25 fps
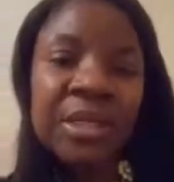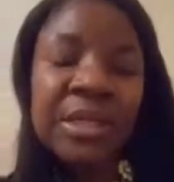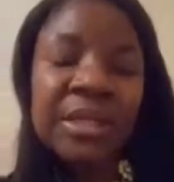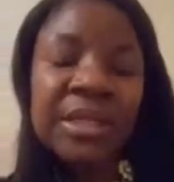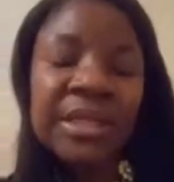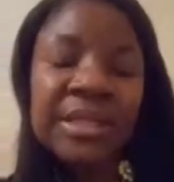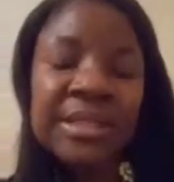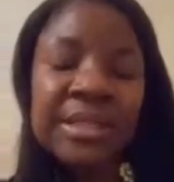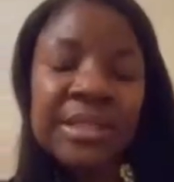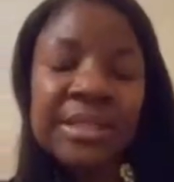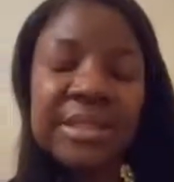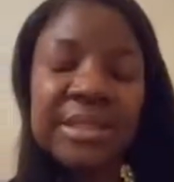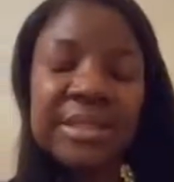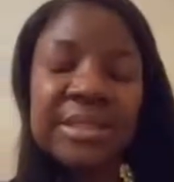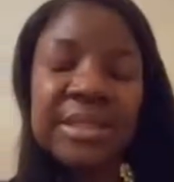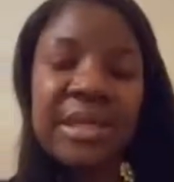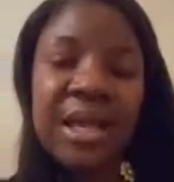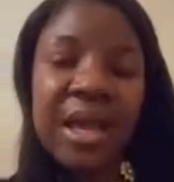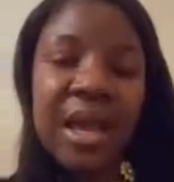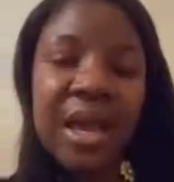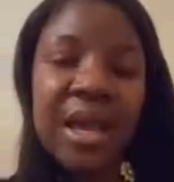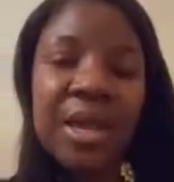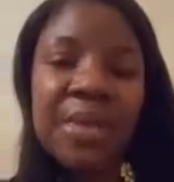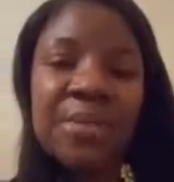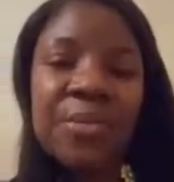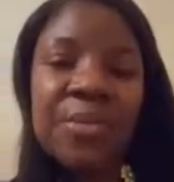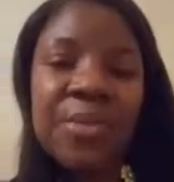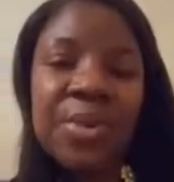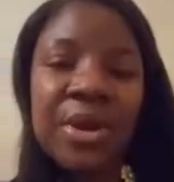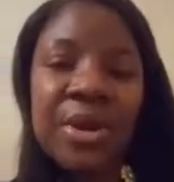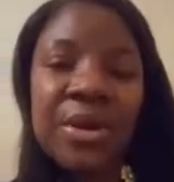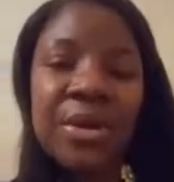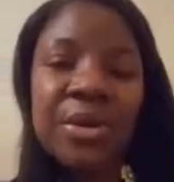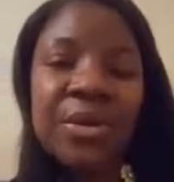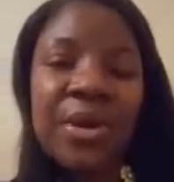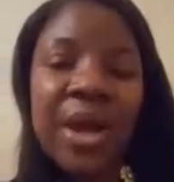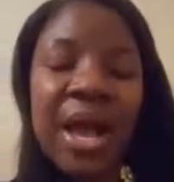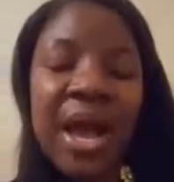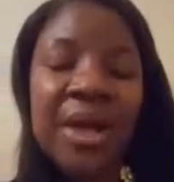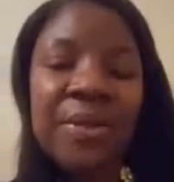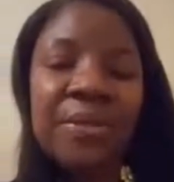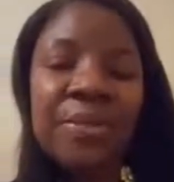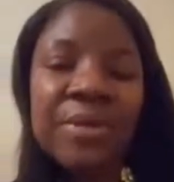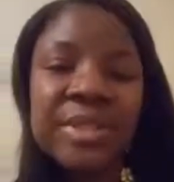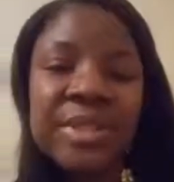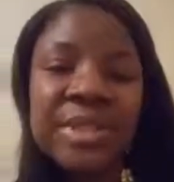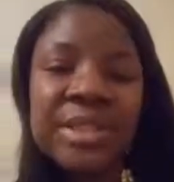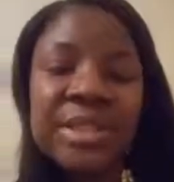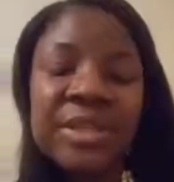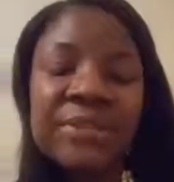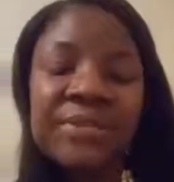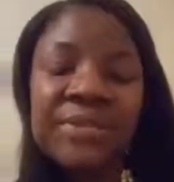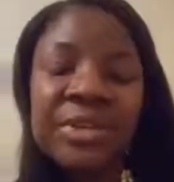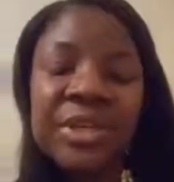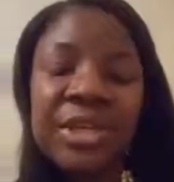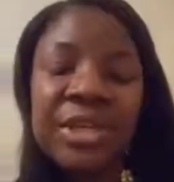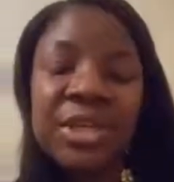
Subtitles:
This is a time where I was living